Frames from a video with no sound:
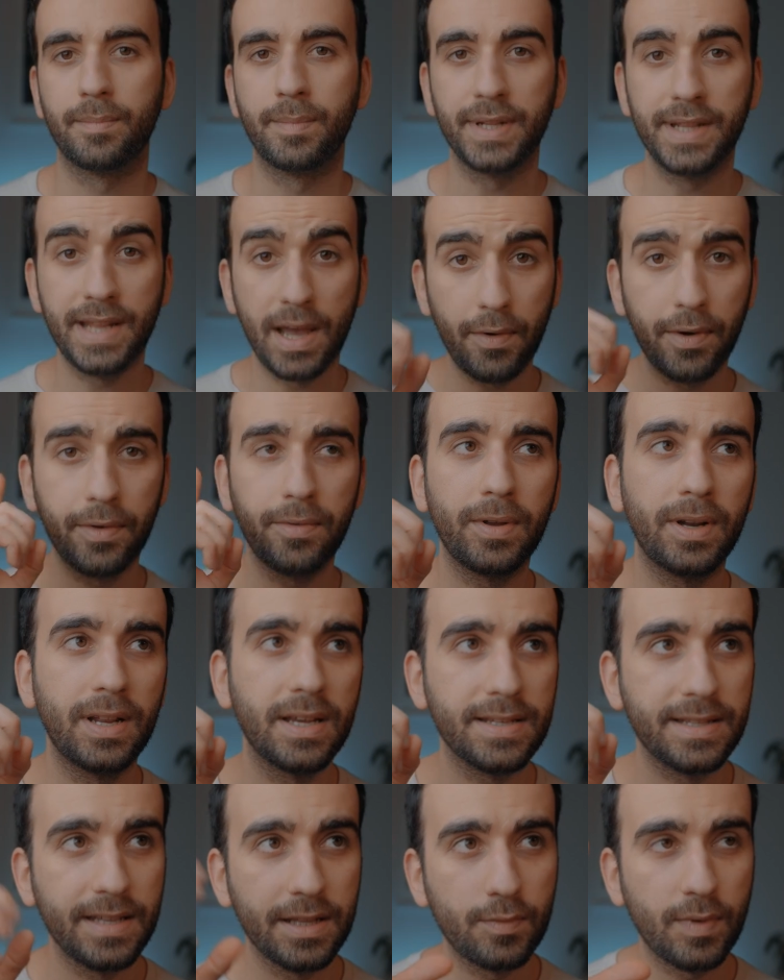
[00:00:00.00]
But now I
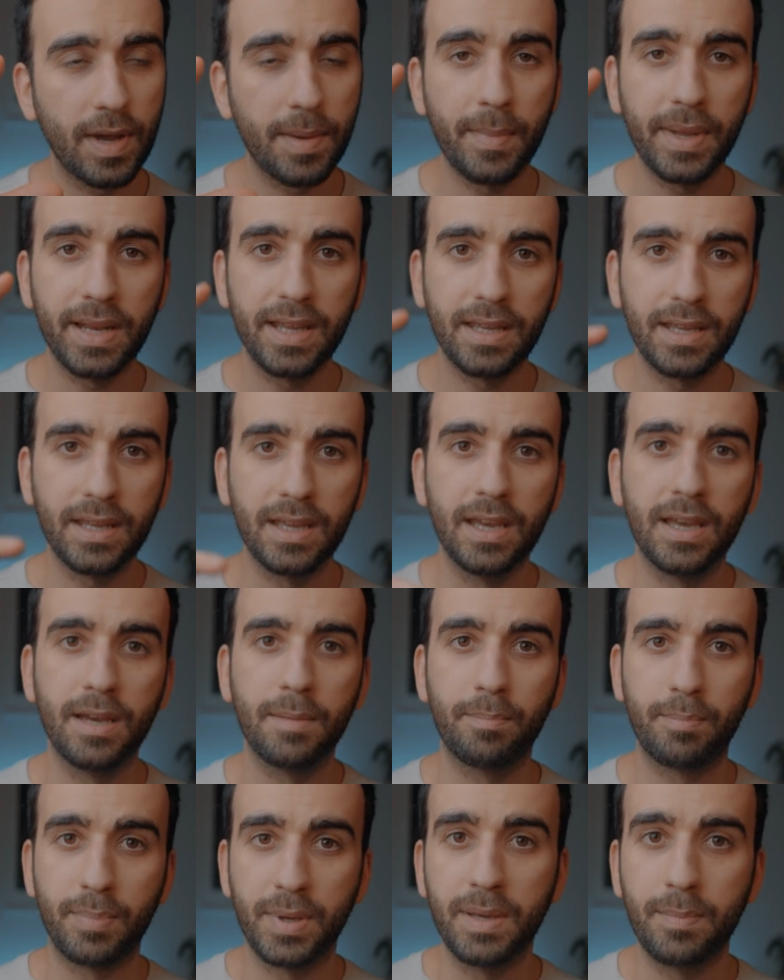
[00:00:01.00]
realize that's why many
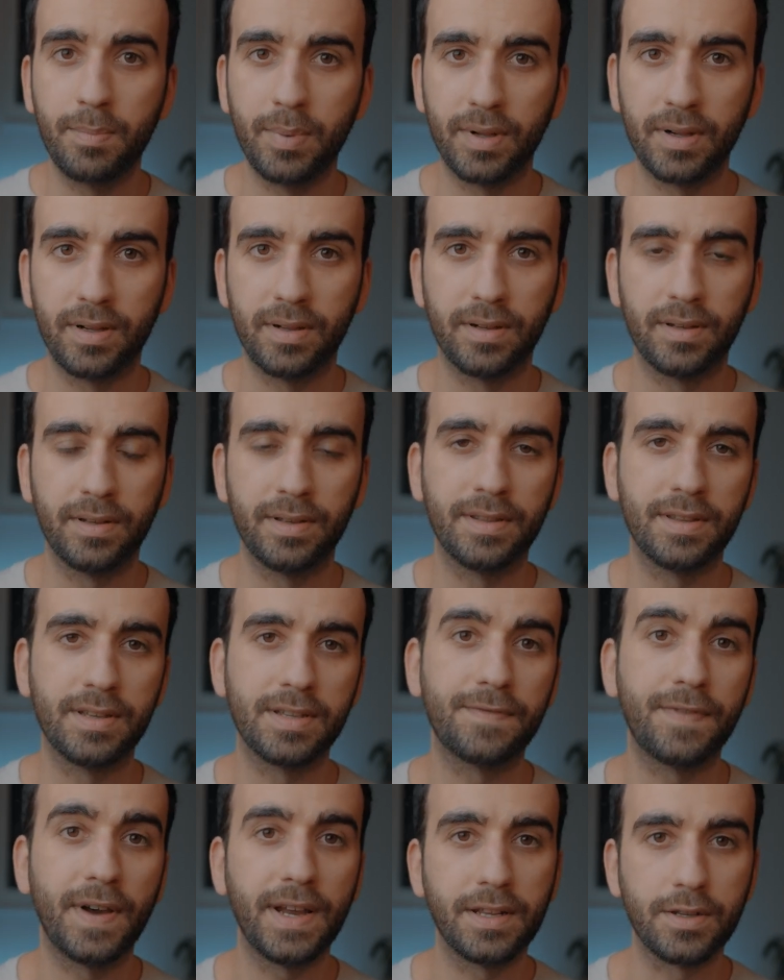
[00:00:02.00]
people in
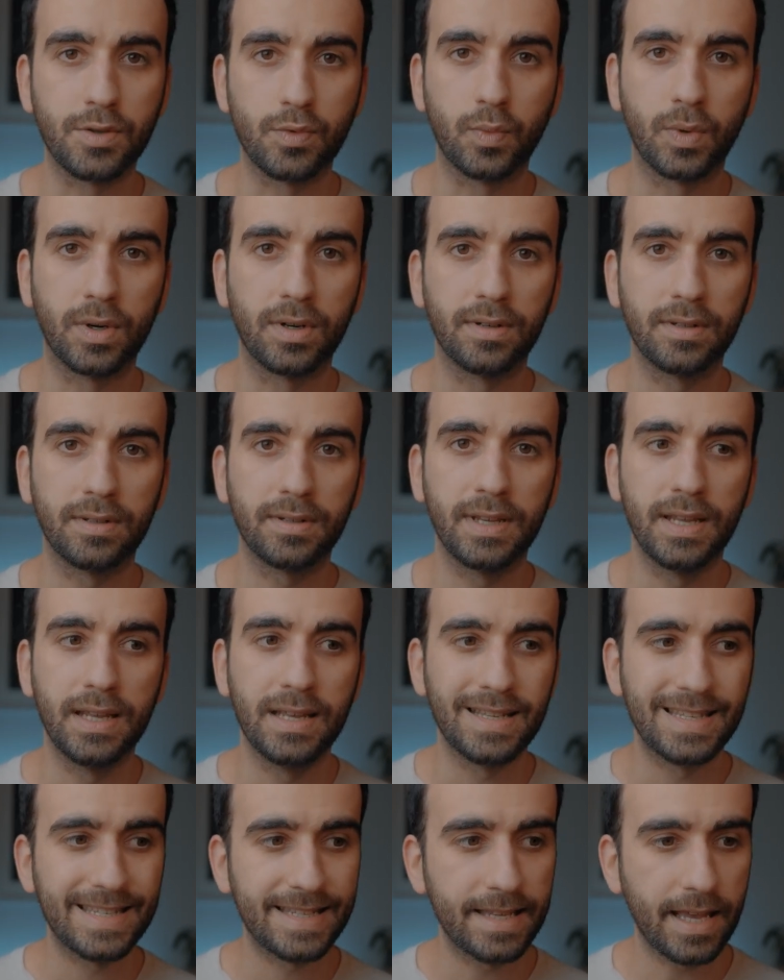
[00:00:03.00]
this finance world
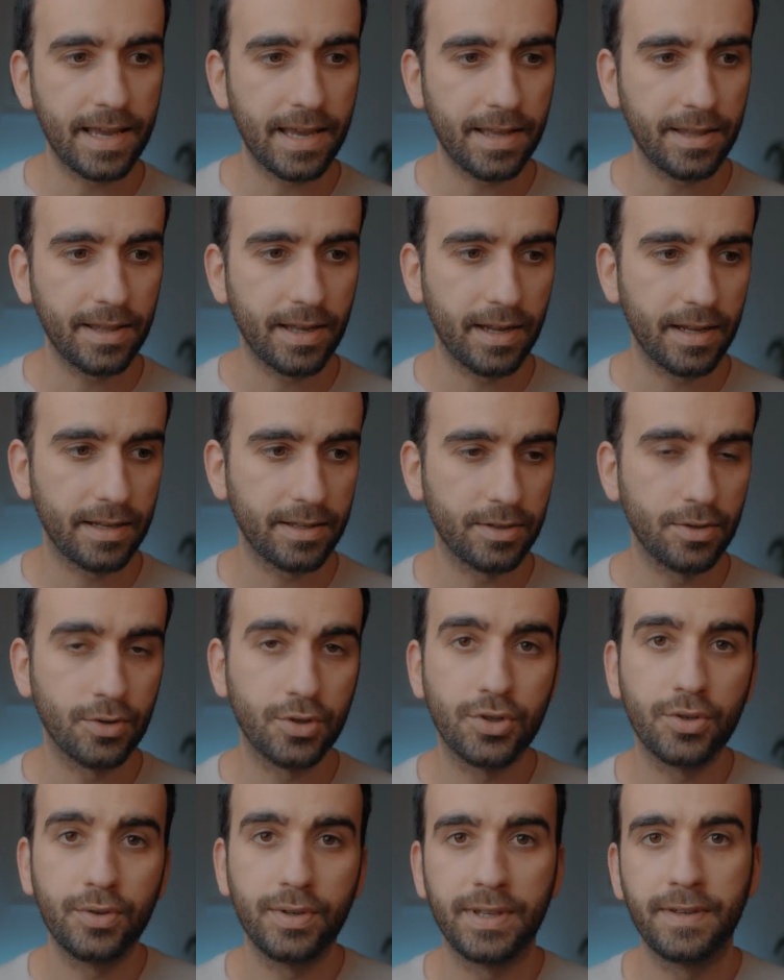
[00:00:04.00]
say that you
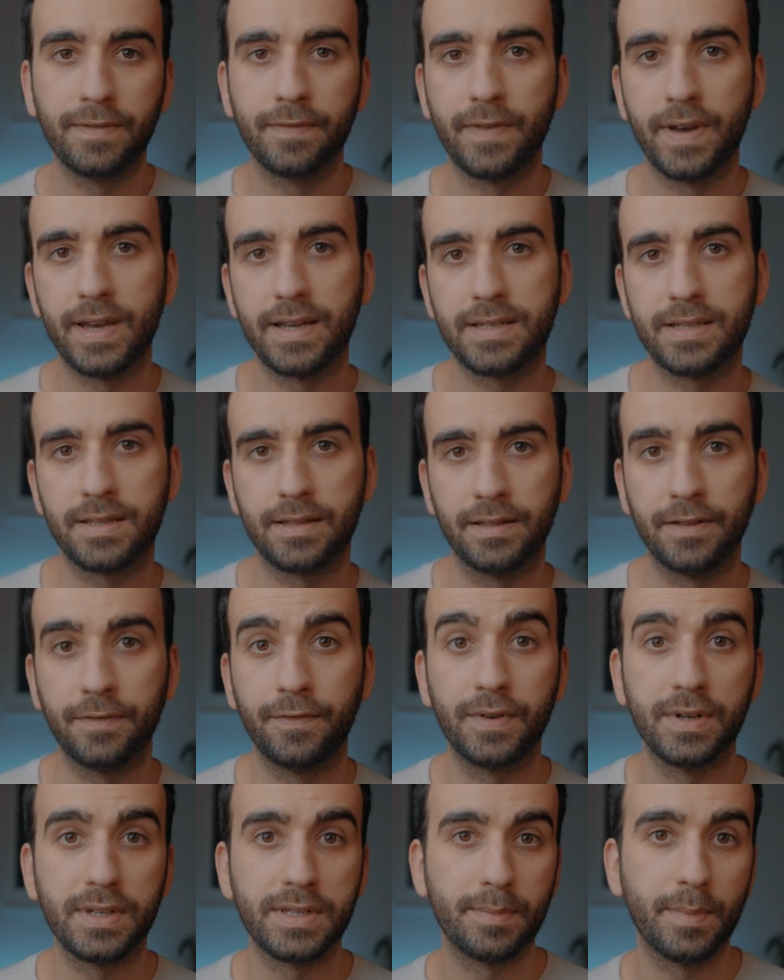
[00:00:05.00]
should invest the
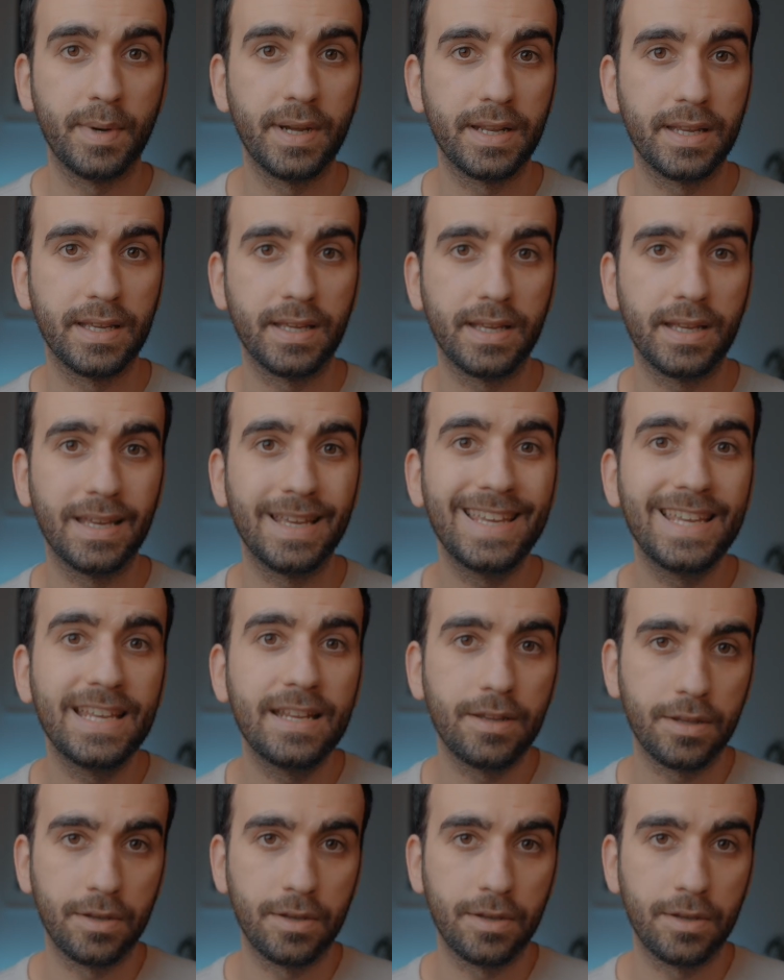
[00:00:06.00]
first money in